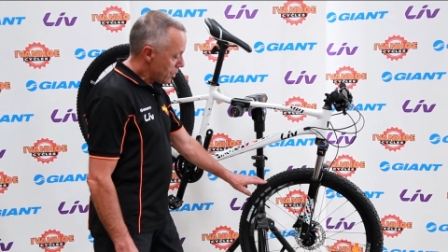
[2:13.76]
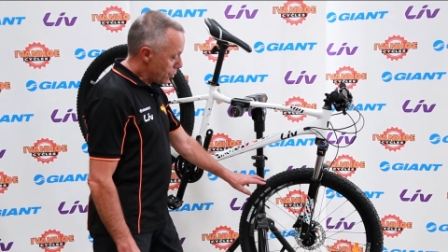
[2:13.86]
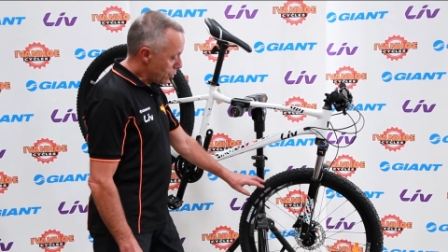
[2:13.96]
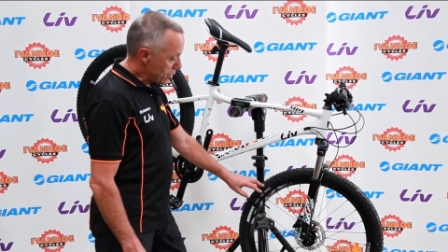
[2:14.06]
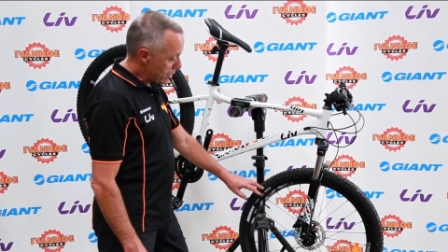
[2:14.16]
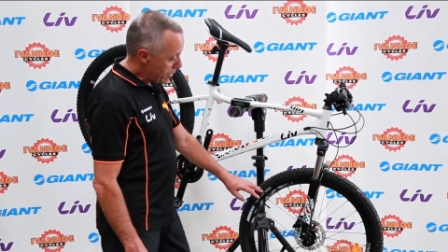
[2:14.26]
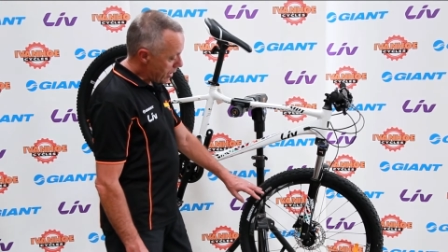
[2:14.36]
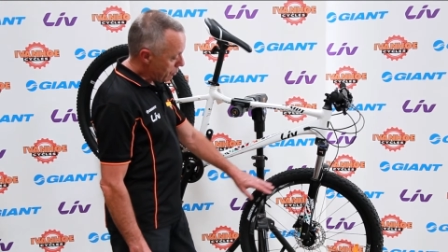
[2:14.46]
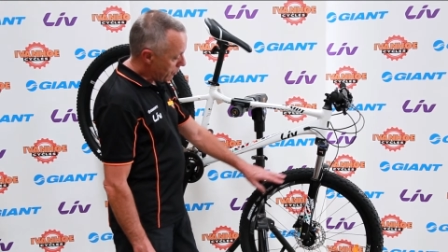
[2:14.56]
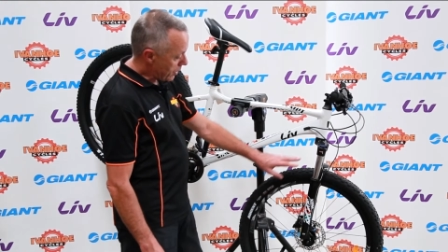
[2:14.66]
Also
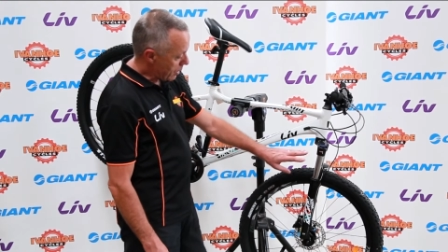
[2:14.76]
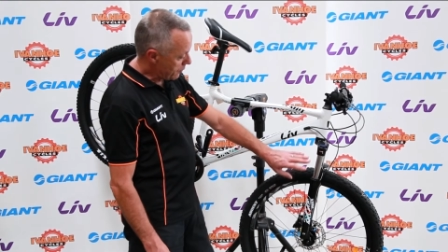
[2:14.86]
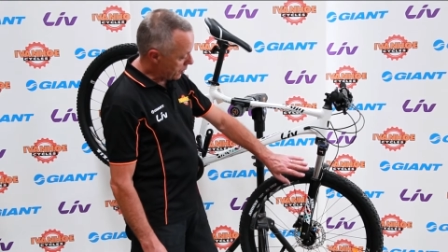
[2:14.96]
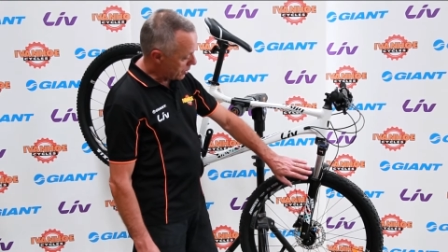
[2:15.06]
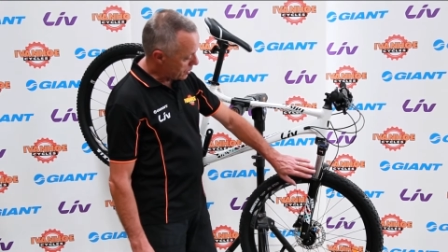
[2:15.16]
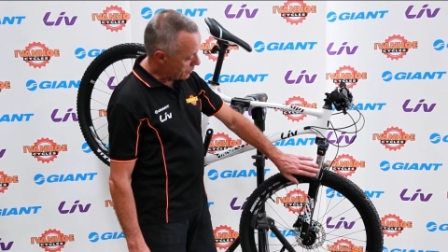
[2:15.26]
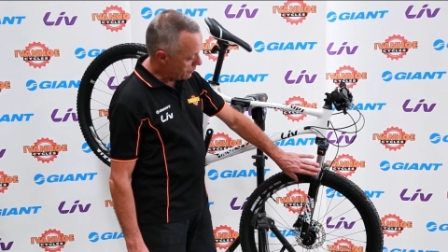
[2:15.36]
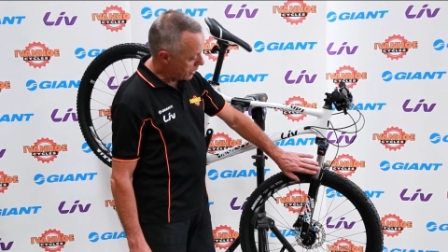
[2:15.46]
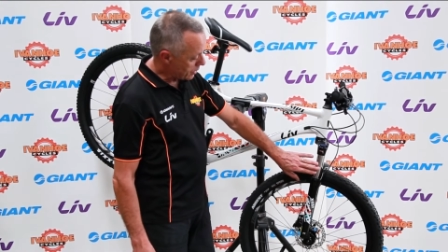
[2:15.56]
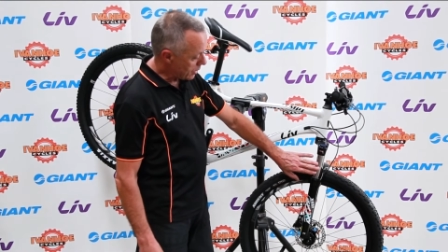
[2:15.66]
aiding with comfort is the
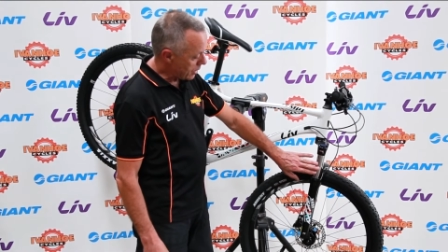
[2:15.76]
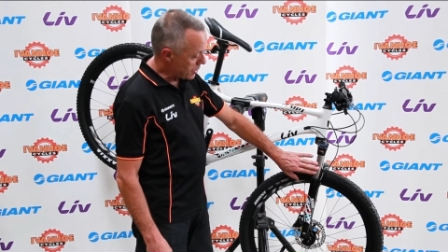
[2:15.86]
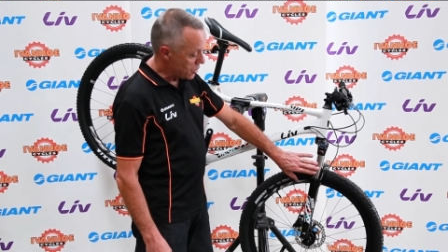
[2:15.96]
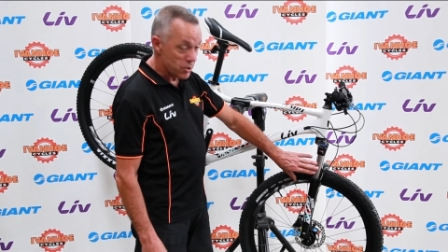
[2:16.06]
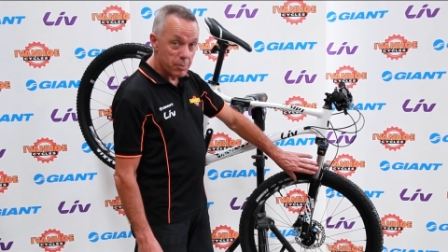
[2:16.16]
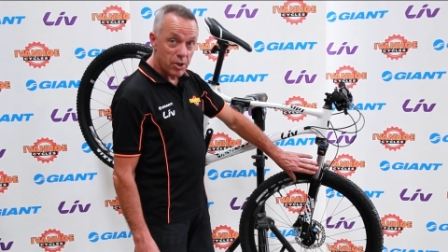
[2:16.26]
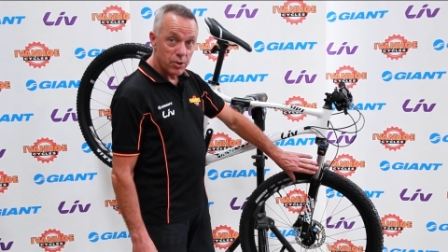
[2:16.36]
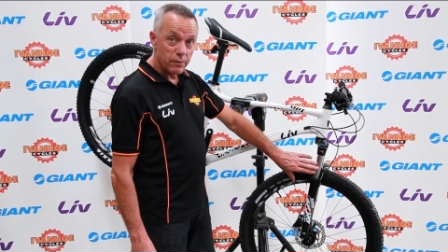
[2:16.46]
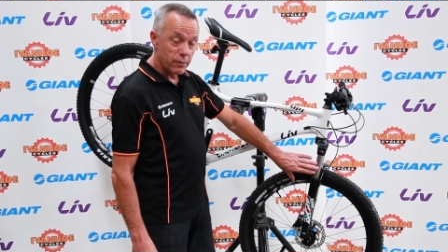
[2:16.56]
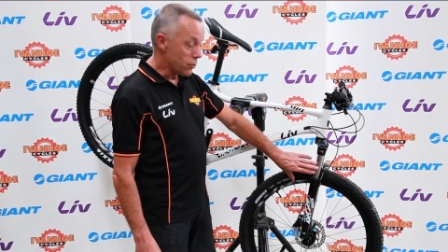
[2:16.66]
fact that it has
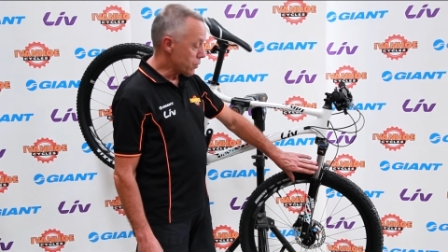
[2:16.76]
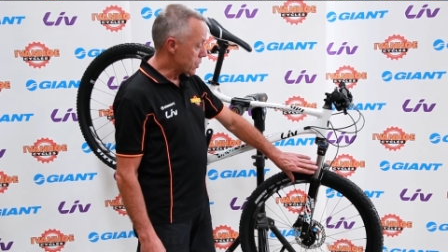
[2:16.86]
suspension forks.